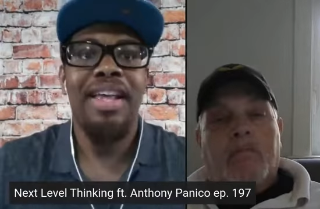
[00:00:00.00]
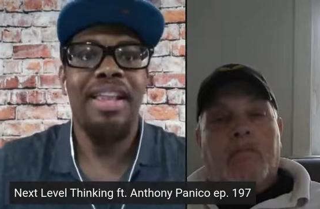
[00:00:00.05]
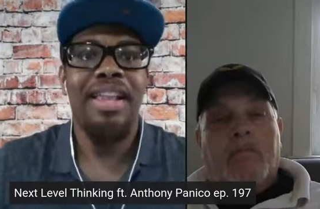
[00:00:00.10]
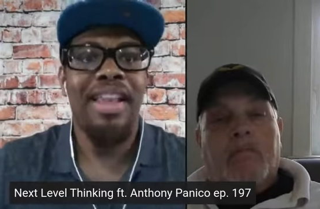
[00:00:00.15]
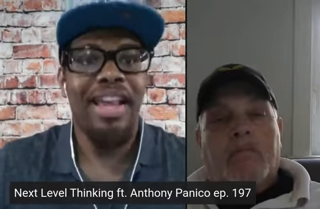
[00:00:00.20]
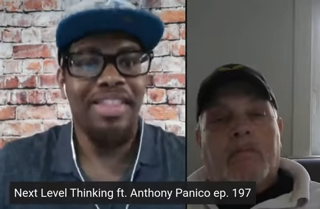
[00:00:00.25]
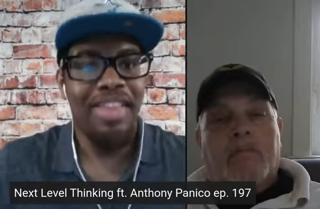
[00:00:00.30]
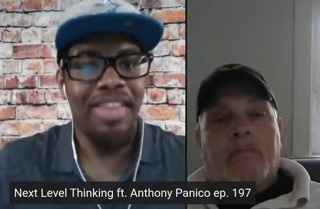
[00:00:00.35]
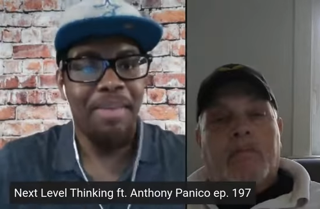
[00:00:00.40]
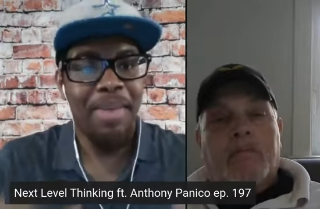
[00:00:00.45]

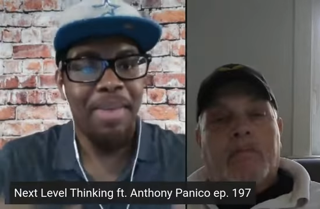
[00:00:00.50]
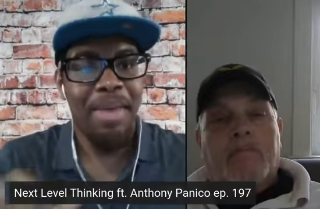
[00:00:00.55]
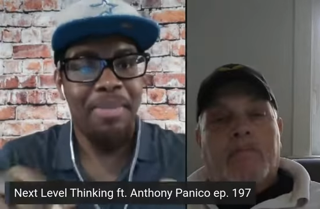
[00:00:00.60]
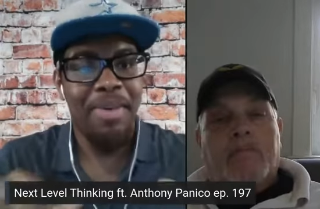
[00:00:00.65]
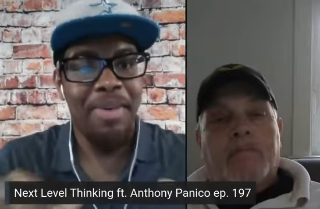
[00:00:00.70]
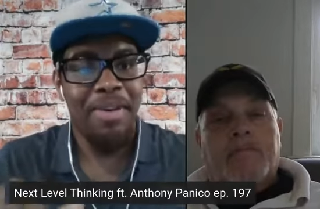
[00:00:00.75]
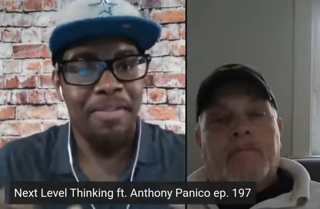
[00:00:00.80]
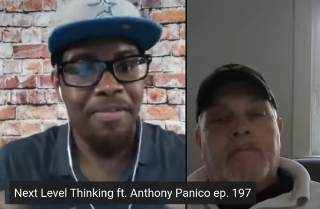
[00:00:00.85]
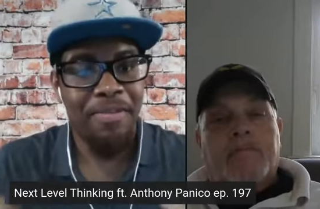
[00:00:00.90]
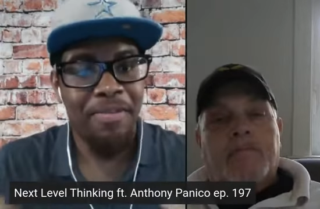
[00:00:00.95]
Speaker 1: like they may
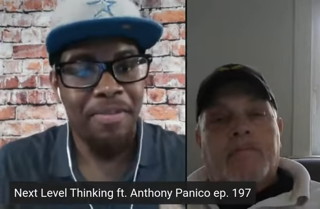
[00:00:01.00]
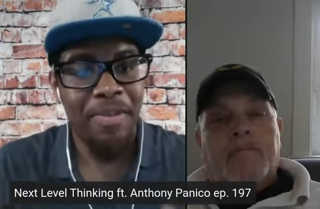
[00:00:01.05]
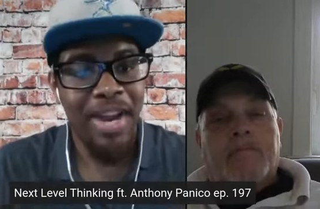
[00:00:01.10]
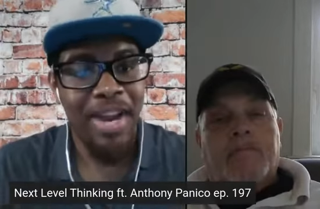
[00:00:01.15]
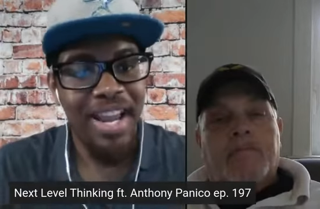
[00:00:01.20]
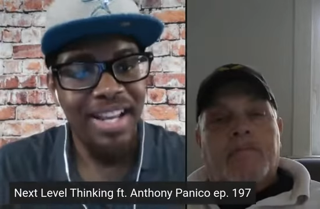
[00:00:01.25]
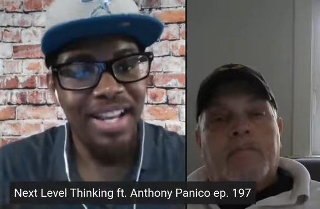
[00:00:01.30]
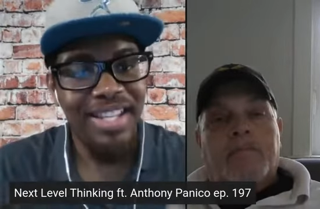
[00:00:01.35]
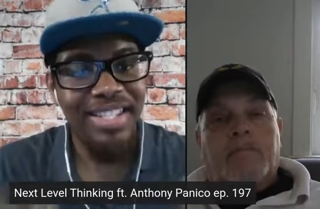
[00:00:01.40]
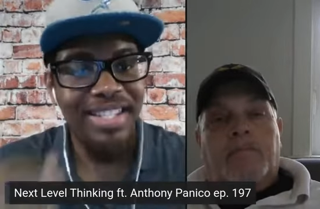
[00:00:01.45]
be
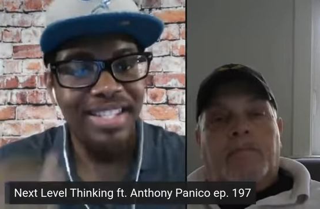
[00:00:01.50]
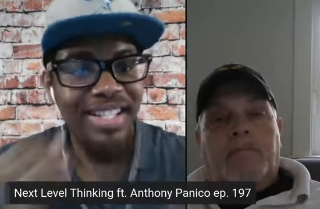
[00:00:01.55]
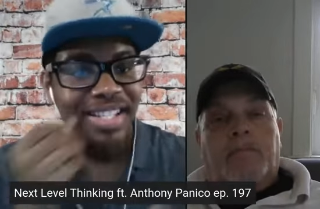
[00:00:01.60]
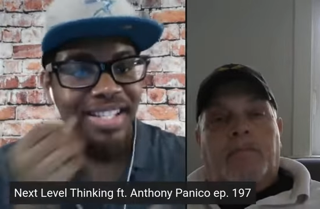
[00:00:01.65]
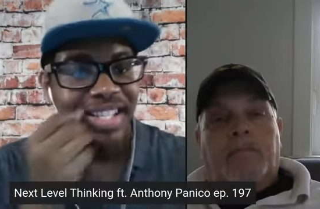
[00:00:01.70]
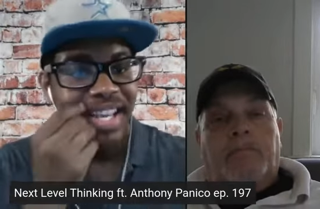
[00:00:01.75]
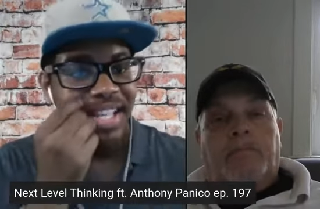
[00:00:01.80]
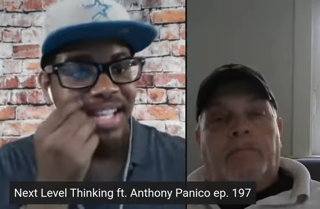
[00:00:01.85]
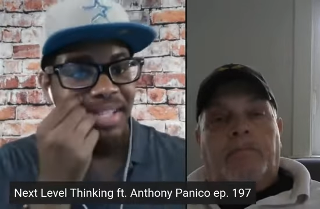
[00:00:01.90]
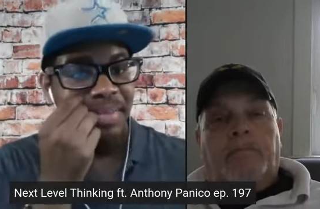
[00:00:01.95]
afraid to send a
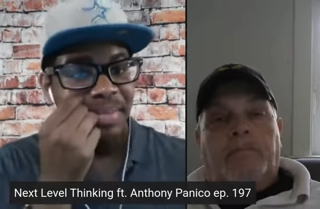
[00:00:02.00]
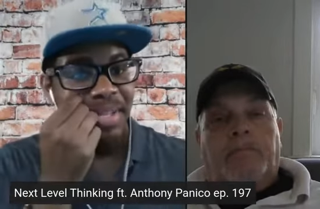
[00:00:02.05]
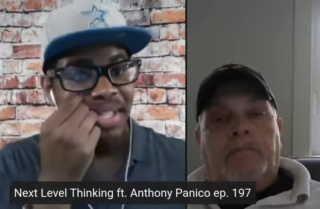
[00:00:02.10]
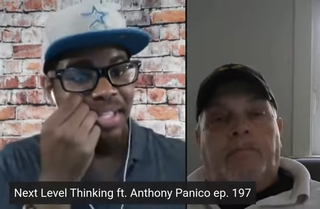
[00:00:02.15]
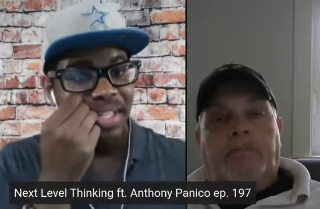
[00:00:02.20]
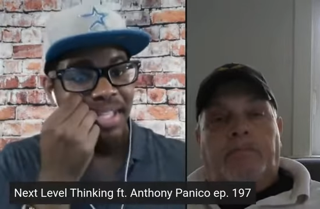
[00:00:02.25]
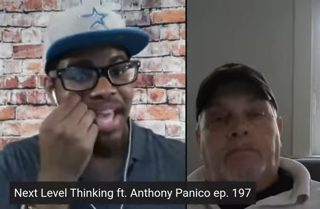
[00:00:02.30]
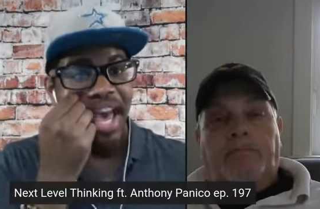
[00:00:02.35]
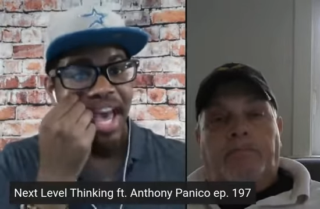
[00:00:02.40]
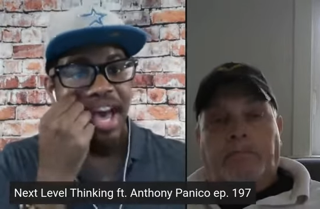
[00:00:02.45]
text
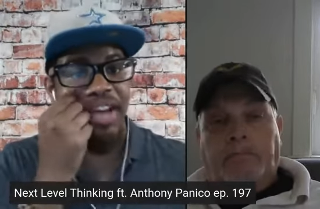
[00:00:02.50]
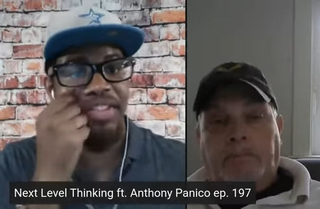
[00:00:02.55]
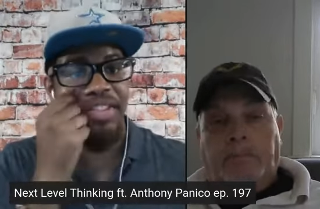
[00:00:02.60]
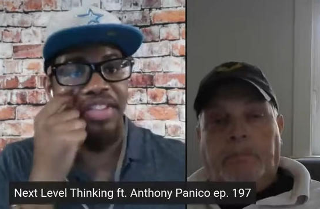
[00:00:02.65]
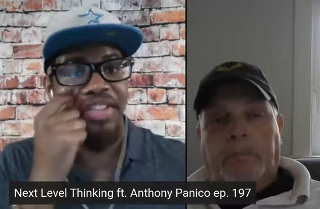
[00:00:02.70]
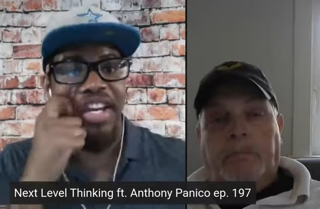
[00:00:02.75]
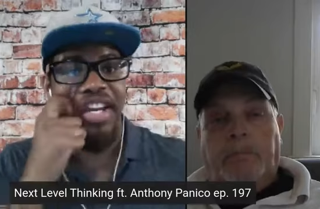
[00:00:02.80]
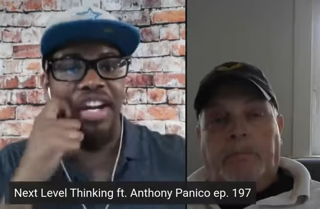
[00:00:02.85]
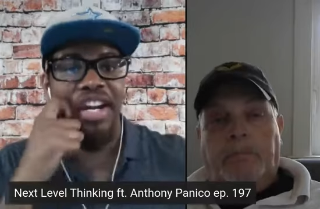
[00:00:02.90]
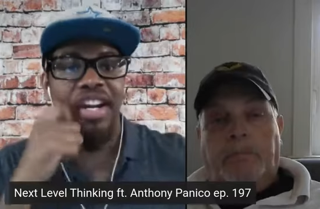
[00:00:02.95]
message
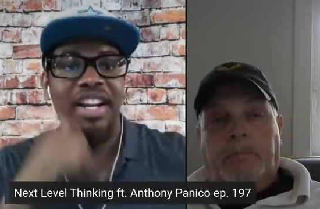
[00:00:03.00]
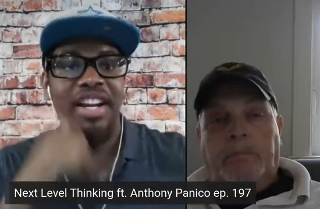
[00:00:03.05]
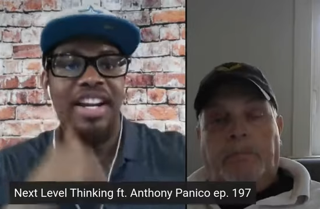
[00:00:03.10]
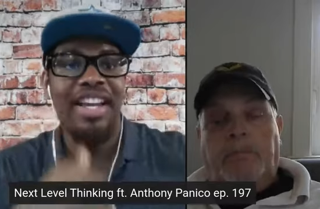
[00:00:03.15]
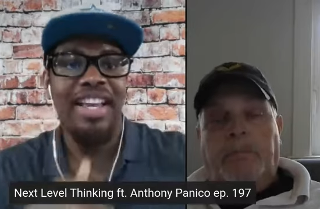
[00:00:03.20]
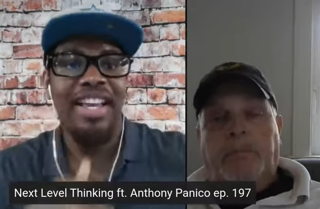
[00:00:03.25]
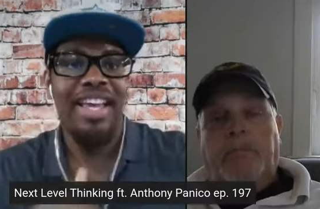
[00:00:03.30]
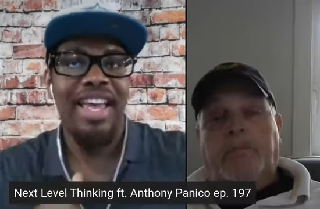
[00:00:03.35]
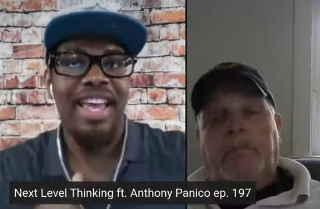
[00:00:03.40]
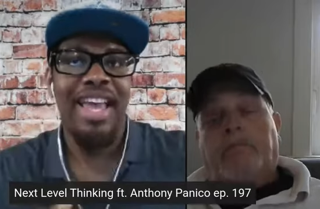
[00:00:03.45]
out
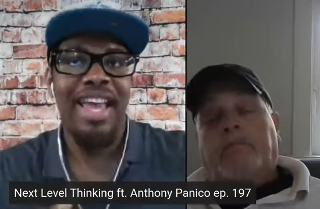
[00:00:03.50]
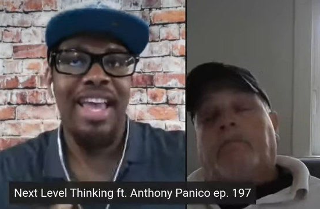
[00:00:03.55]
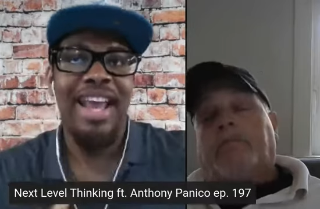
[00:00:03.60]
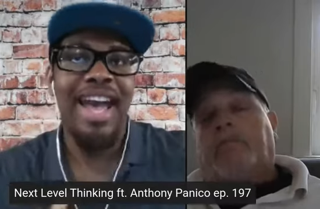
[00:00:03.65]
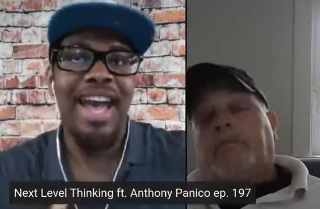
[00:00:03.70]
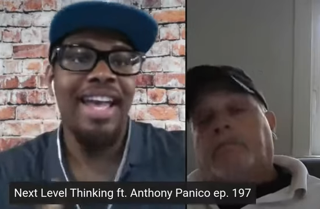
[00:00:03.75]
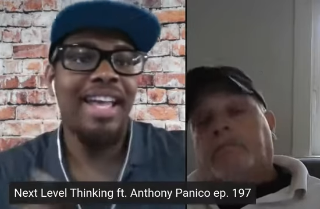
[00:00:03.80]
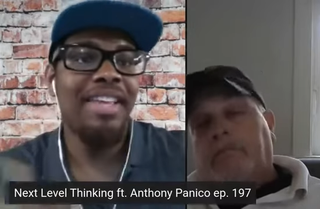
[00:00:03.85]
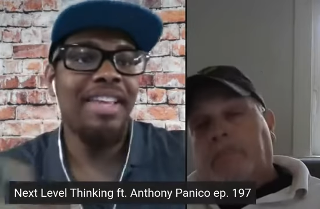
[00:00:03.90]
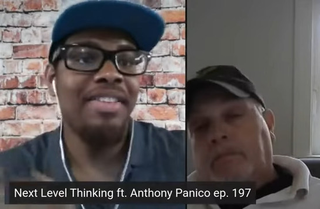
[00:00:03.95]
there
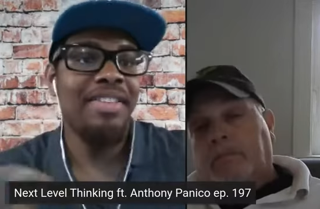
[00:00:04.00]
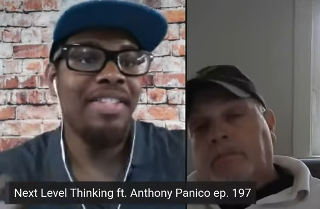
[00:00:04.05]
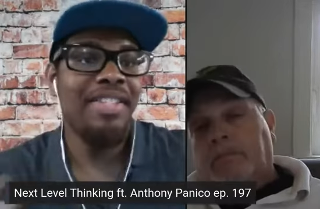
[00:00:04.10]
and not give